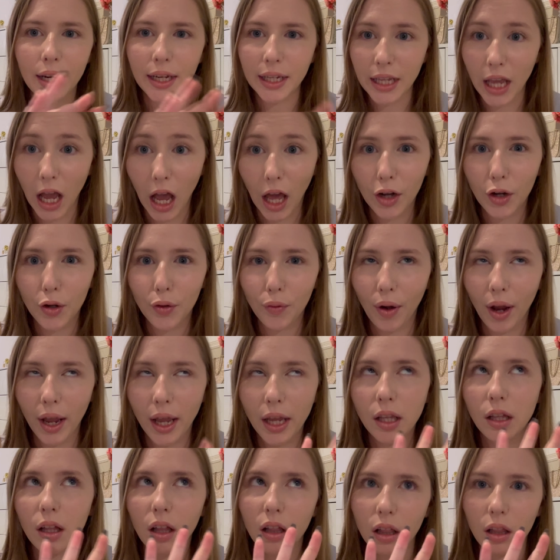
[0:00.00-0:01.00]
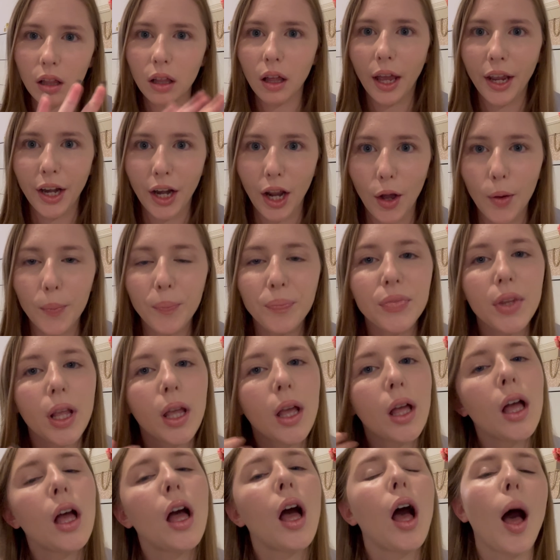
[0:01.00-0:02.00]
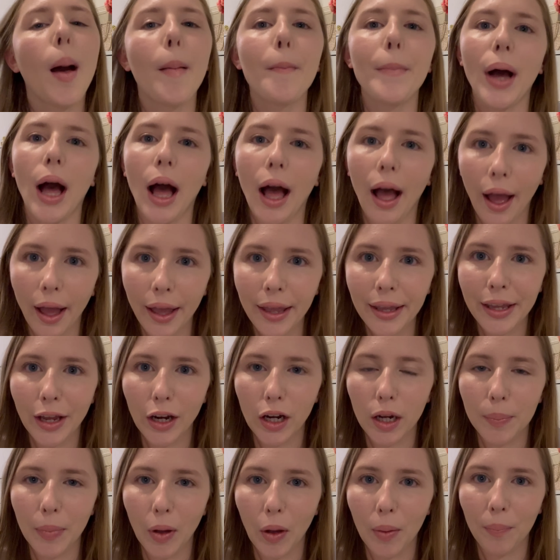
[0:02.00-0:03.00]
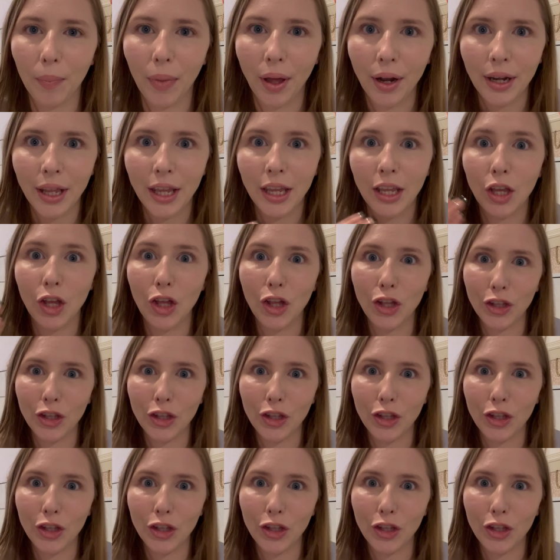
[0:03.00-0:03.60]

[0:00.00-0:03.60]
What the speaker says: yada, right? Ugh, I know. But I care about money.